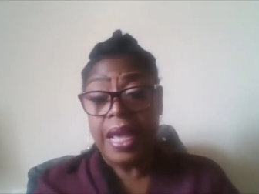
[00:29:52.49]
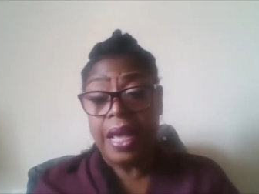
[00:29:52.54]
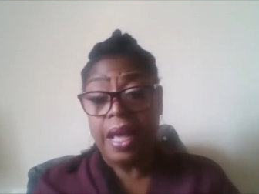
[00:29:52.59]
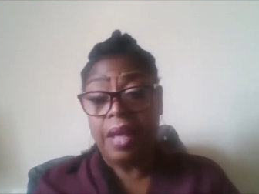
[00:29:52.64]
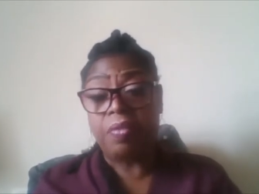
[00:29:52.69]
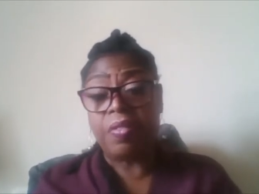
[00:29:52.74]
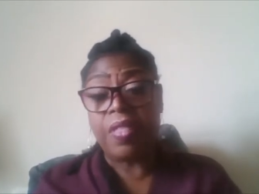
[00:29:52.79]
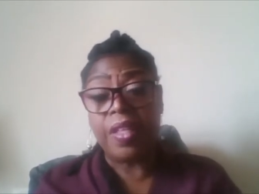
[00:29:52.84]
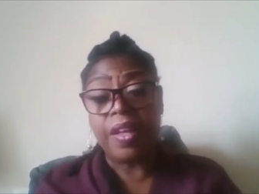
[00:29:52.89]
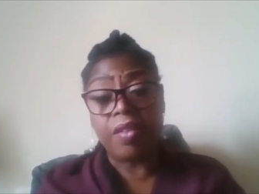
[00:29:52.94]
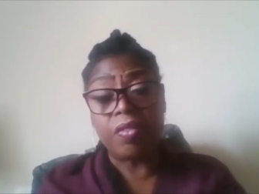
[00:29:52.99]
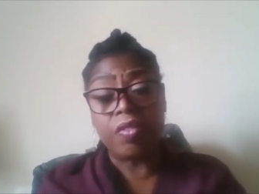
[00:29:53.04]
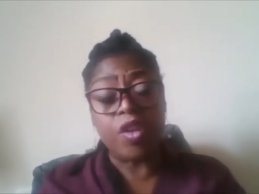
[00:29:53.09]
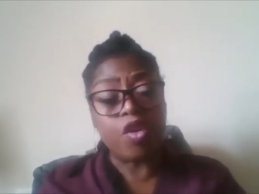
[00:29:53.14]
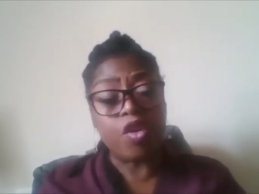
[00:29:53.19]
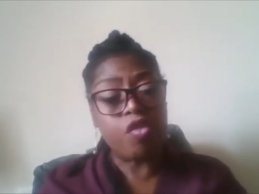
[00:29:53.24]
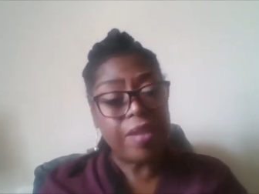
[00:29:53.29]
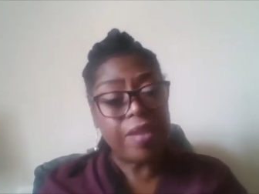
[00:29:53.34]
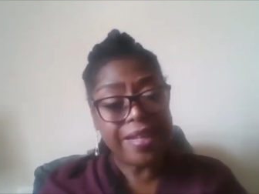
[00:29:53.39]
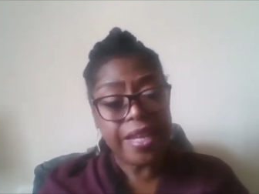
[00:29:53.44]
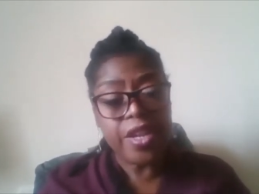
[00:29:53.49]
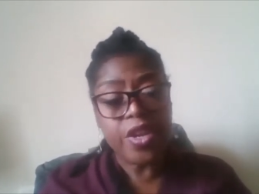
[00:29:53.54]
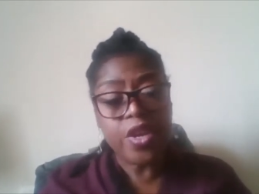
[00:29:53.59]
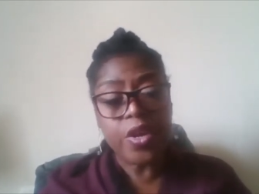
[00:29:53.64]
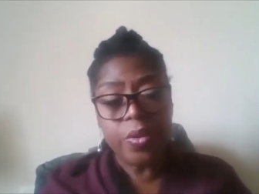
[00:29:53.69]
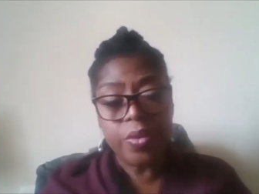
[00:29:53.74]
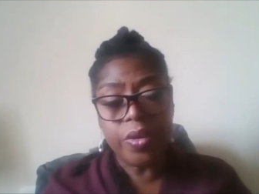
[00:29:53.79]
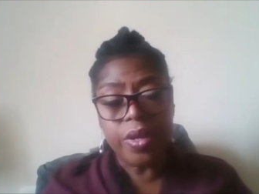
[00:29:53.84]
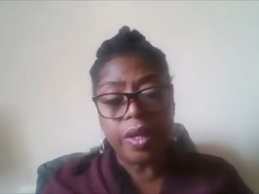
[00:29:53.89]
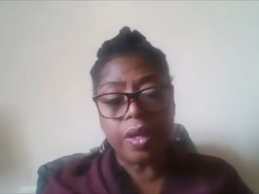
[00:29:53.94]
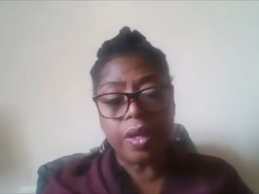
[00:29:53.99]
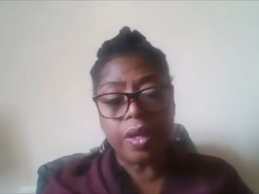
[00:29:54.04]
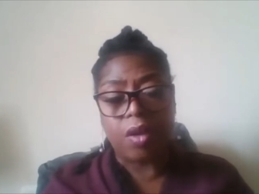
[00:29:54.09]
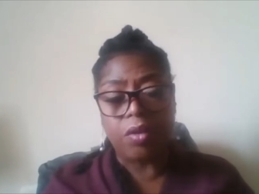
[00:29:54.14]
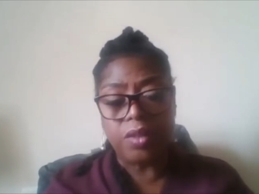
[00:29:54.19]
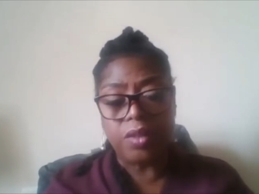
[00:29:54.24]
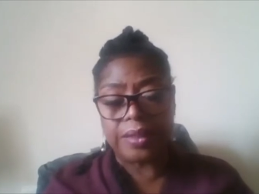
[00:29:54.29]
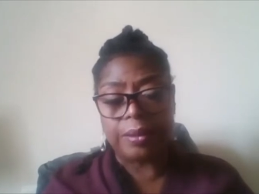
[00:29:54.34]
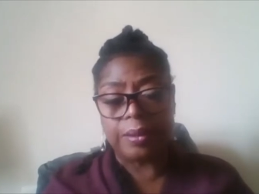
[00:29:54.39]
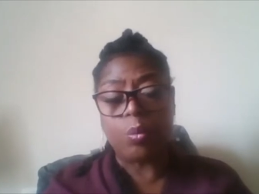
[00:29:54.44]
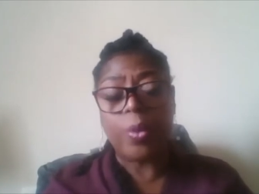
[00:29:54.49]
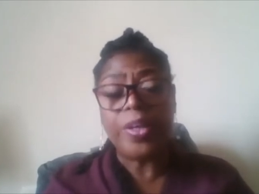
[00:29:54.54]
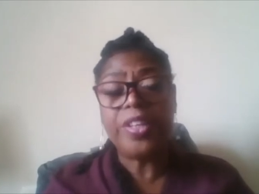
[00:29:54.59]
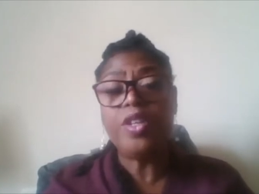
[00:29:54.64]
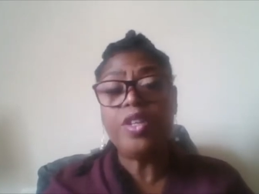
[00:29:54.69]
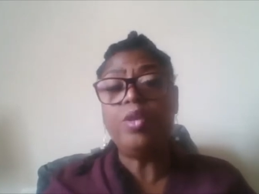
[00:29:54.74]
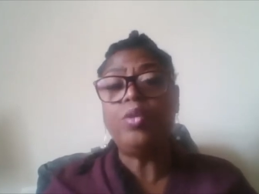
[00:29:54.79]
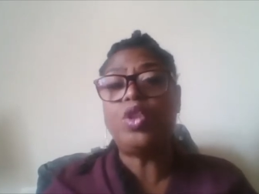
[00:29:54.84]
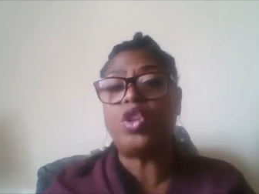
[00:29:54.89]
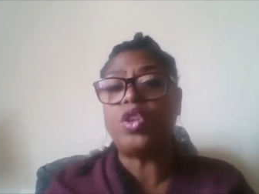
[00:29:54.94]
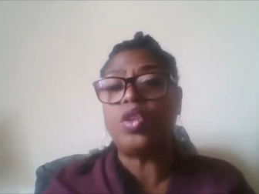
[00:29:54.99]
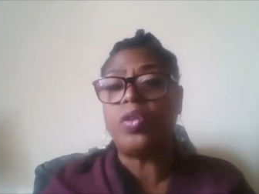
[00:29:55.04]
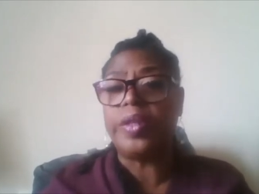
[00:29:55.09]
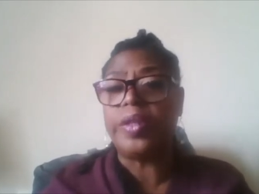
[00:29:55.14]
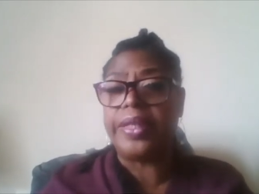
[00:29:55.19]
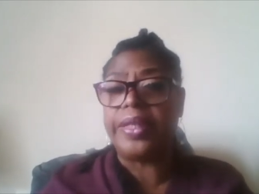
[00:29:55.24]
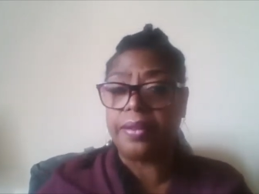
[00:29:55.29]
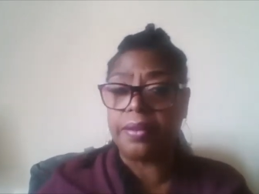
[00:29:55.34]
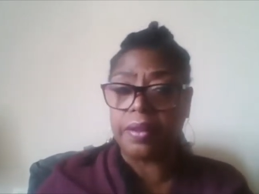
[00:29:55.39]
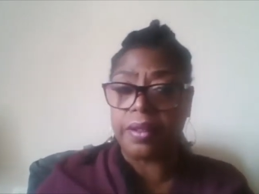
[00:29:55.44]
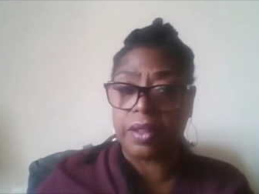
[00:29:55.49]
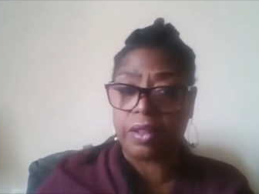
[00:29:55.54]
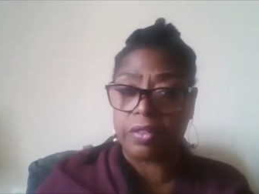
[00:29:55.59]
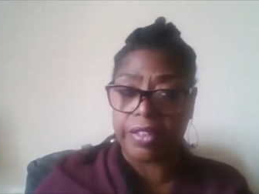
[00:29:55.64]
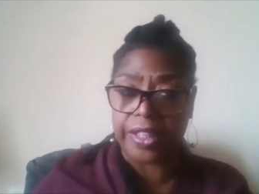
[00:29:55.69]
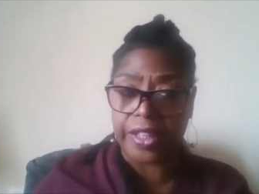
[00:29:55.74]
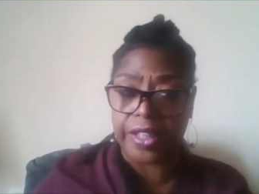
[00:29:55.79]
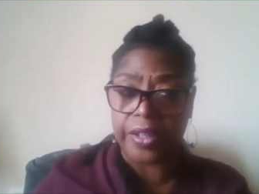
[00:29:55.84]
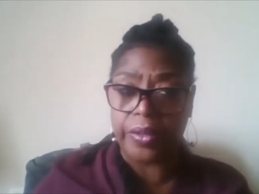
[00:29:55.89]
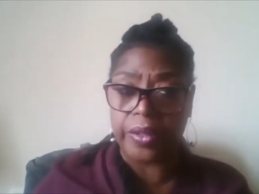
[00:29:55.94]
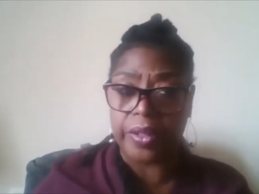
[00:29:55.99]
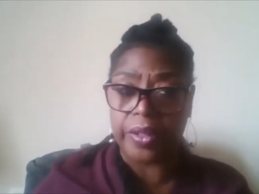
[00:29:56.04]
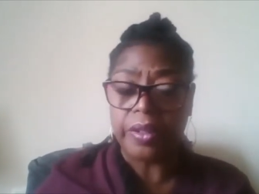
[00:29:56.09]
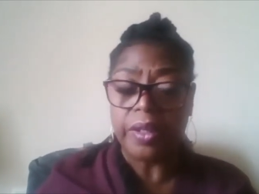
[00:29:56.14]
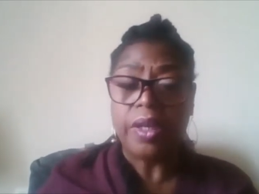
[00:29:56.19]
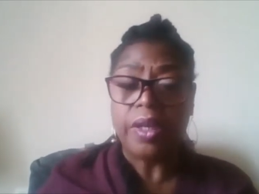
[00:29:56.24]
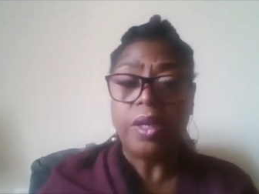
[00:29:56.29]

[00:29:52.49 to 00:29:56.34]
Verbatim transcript: the, the credit union concept, when you join a credit union,